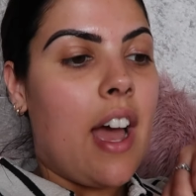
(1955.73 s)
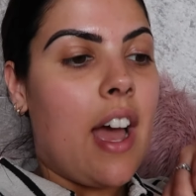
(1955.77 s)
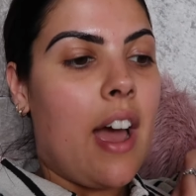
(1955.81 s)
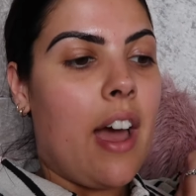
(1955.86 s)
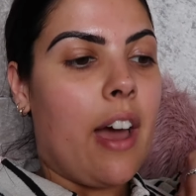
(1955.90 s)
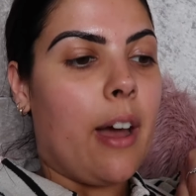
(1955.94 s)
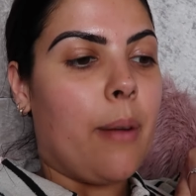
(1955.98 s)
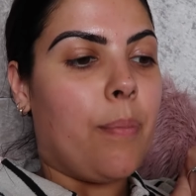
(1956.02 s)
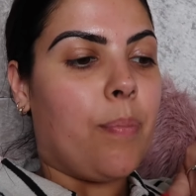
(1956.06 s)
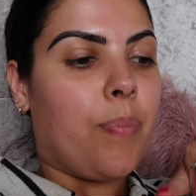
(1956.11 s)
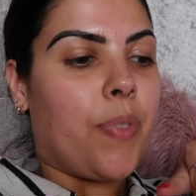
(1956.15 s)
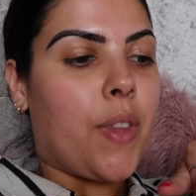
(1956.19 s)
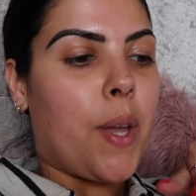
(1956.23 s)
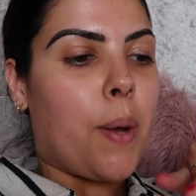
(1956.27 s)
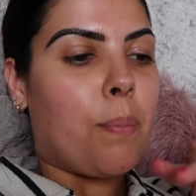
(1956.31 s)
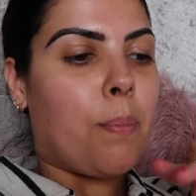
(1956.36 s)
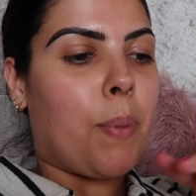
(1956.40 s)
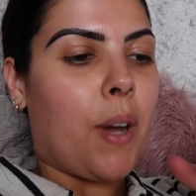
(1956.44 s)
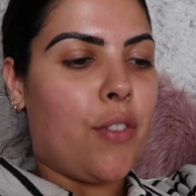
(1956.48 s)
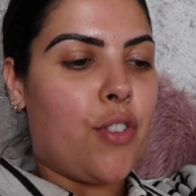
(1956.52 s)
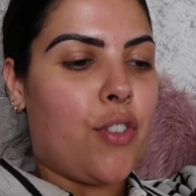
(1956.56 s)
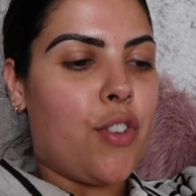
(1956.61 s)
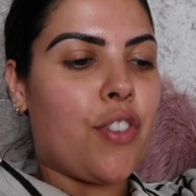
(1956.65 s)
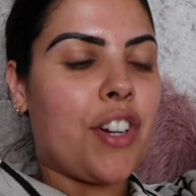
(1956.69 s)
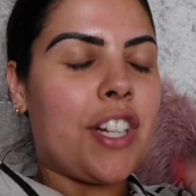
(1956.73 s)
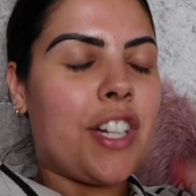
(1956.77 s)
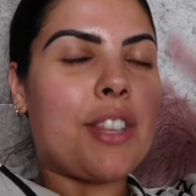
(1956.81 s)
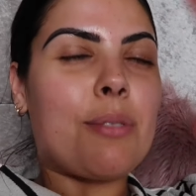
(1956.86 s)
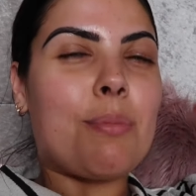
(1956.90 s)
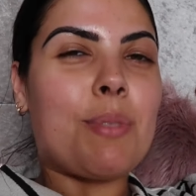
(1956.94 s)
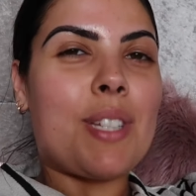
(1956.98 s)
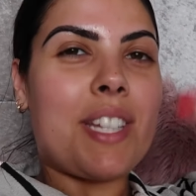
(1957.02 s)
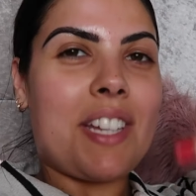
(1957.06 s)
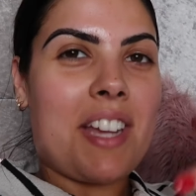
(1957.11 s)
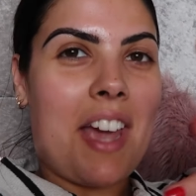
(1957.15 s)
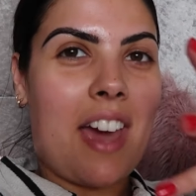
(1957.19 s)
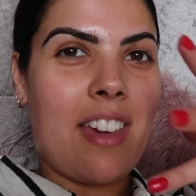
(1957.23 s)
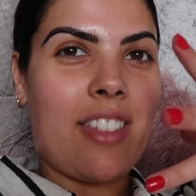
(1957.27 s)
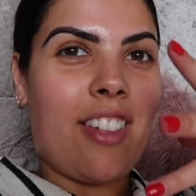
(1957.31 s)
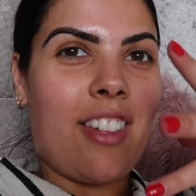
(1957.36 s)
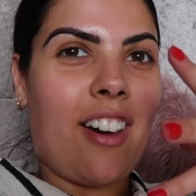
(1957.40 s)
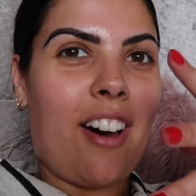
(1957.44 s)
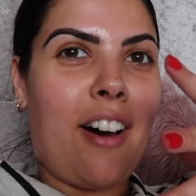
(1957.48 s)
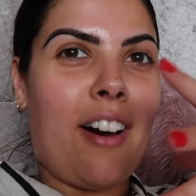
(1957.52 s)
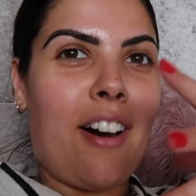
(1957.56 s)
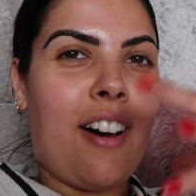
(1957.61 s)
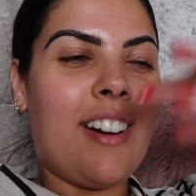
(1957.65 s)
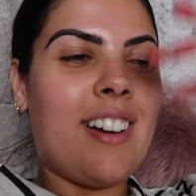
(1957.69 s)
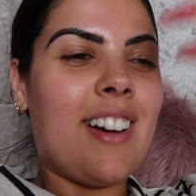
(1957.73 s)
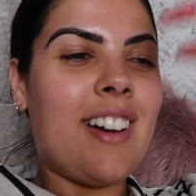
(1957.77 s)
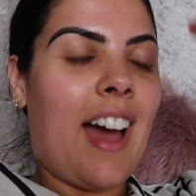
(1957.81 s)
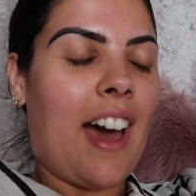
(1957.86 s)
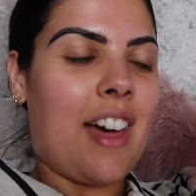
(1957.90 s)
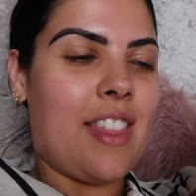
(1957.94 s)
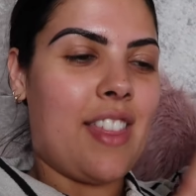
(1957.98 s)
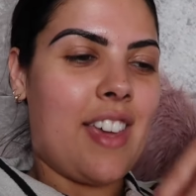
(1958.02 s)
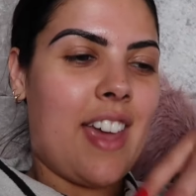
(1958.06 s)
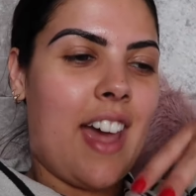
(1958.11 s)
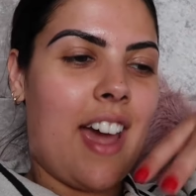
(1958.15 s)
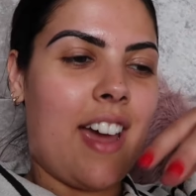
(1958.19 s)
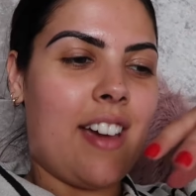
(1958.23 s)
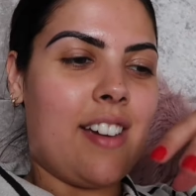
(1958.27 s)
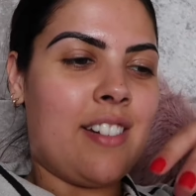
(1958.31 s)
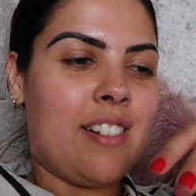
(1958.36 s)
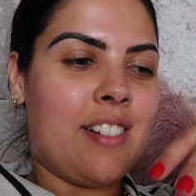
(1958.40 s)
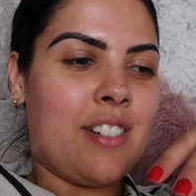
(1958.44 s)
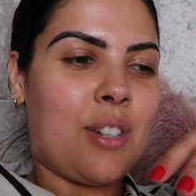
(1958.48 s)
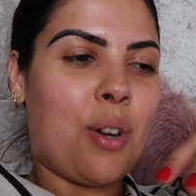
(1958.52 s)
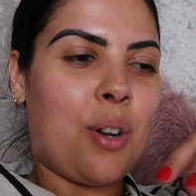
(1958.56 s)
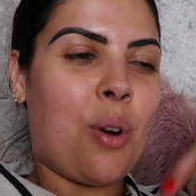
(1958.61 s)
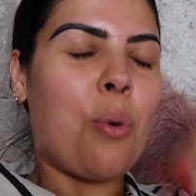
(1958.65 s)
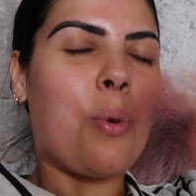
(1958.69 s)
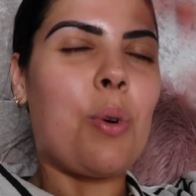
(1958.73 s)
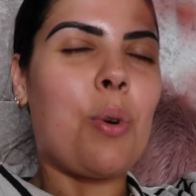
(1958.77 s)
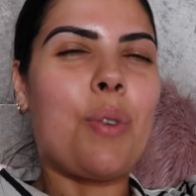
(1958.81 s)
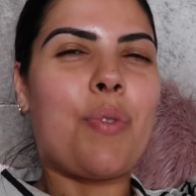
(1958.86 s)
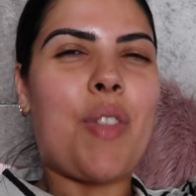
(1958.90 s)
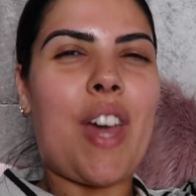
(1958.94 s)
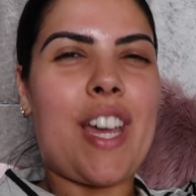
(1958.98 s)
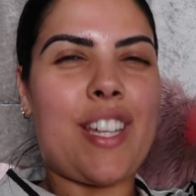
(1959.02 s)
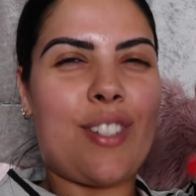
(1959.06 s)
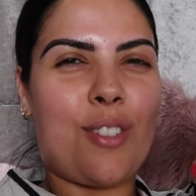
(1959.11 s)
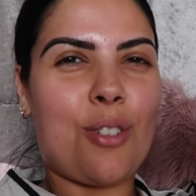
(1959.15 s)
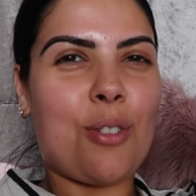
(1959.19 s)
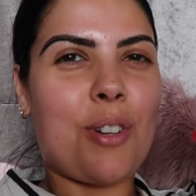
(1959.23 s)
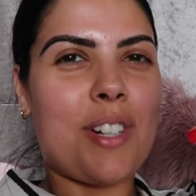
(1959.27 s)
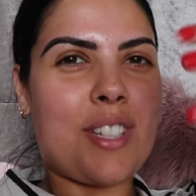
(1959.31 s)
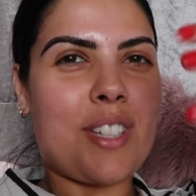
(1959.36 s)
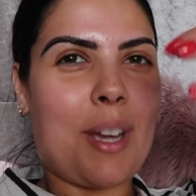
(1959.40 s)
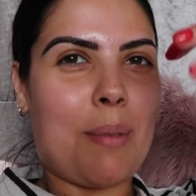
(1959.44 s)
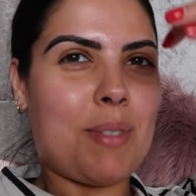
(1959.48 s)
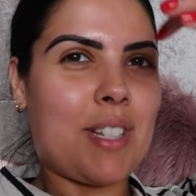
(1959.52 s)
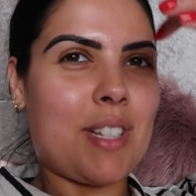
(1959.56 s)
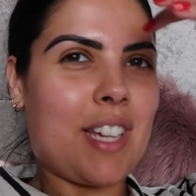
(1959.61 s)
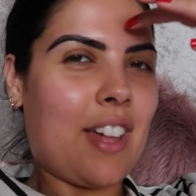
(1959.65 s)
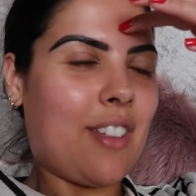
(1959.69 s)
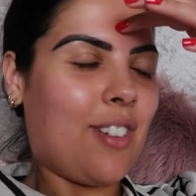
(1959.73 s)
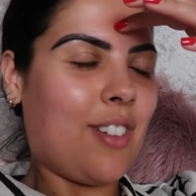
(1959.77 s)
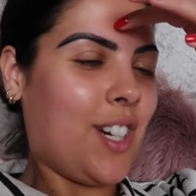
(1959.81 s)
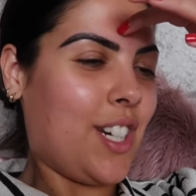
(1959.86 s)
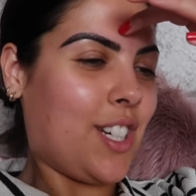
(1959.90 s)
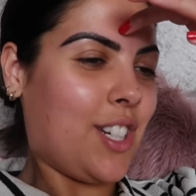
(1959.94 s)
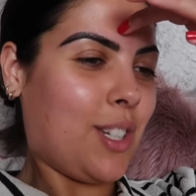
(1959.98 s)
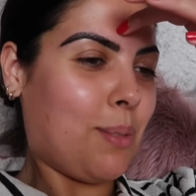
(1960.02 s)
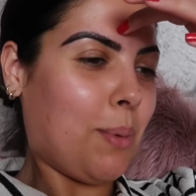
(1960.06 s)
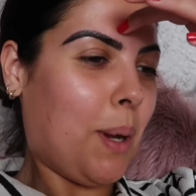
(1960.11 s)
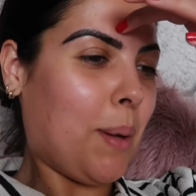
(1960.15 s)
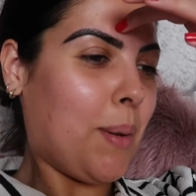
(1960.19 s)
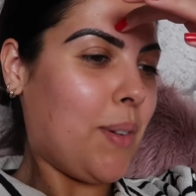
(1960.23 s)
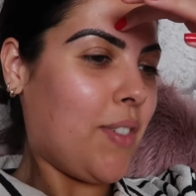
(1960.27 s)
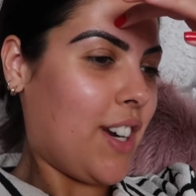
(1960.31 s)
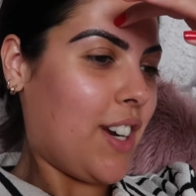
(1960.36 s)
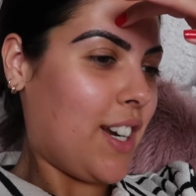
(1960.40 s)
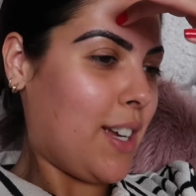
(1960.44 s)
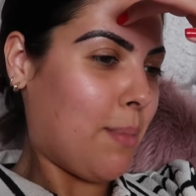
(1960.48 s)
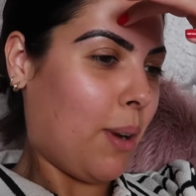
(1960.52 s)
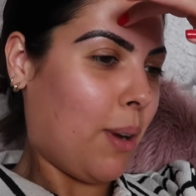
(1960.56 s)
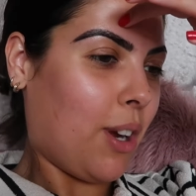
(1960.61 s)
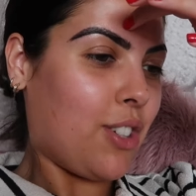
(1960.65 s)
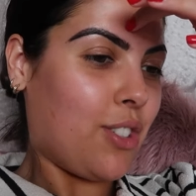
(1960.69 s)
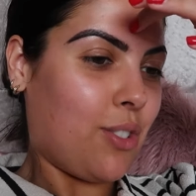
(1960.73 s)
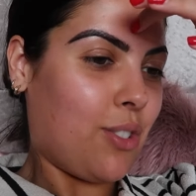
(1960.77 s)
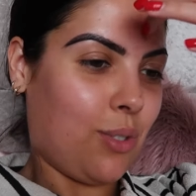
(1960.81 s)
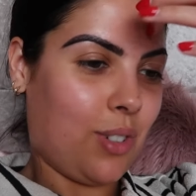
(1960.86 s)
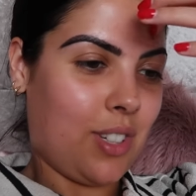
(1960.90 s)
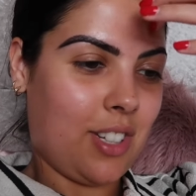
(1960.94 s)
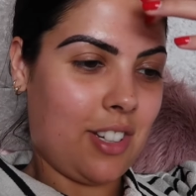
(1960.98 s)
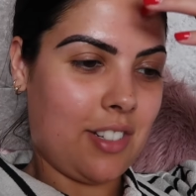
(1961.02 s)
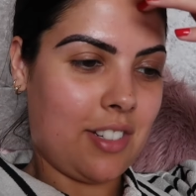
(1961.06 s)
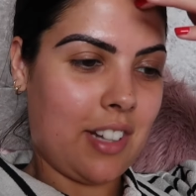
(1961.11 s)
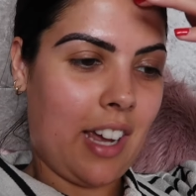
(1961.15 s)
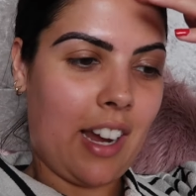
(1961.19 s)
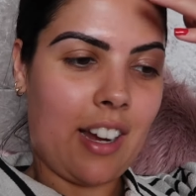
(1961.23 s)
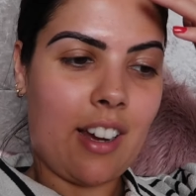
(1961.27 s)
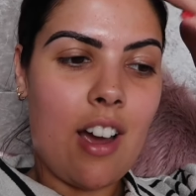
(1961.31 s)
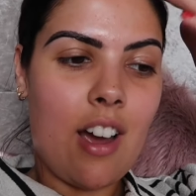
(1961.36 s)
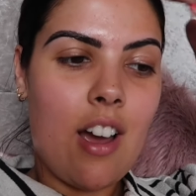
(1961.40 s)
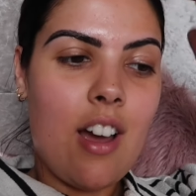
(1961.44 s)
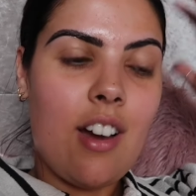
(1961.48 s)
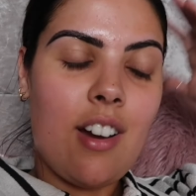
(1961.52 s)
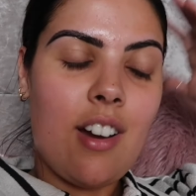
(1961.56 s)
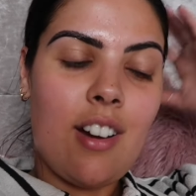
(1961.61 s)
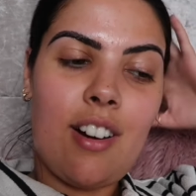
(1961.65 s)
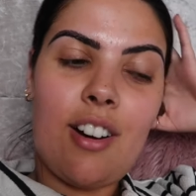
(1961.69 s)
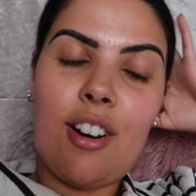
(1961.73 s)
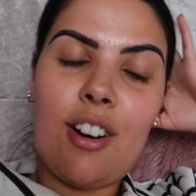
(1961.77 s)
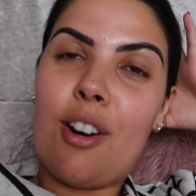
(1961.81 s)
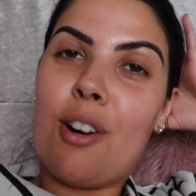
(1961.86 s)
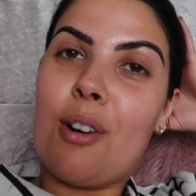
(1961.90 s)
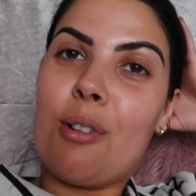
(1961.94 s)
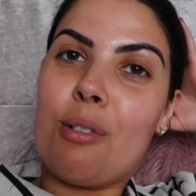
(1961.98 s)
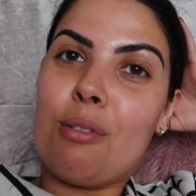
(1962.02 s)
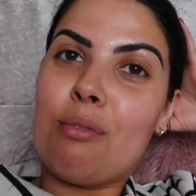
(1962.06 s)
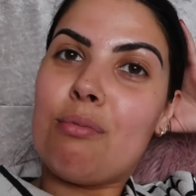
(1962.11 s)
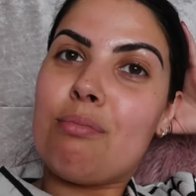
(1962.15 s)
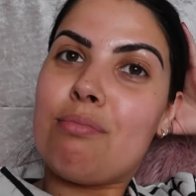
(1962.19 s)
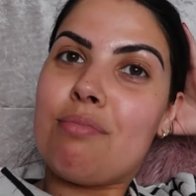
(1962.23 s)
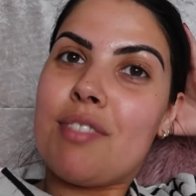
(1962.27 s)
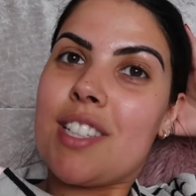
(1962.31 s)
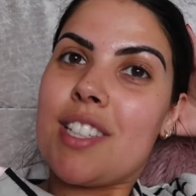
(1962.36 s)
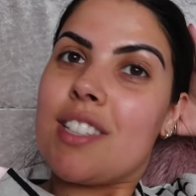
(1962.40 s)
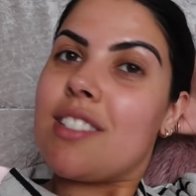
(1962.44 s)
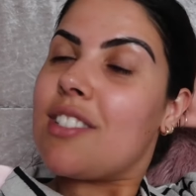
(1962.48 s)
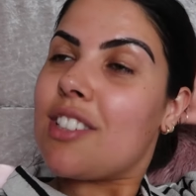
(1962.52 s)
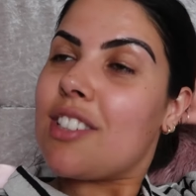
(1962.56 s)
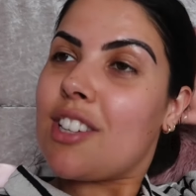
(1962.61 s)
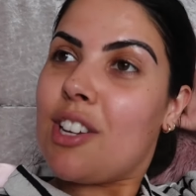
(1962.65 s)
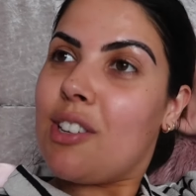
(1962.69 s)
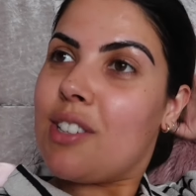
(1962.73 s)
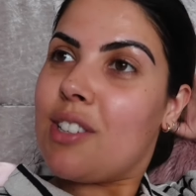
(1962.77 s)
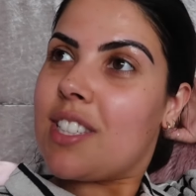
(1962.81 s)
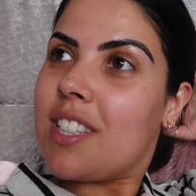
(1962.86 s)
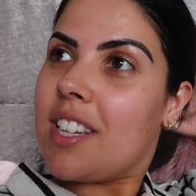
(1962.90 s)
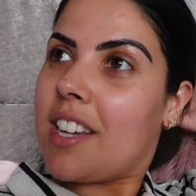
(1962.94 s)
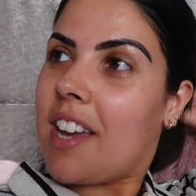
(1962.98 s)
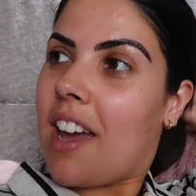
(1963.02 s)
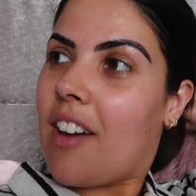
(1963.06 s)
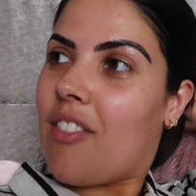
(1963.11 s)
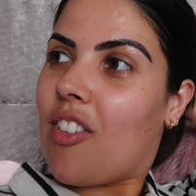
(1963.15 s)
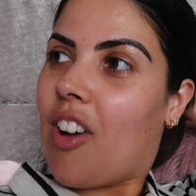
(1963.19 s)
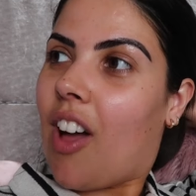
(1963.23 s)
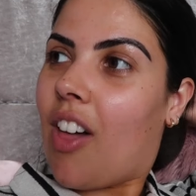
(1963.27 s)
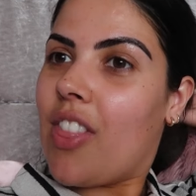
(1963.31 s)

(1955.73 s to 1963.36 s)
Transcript: but if you read them together at the end, all of their stories come together, and it just made me really emotional because I was like, oh, this is the cutest thing ever.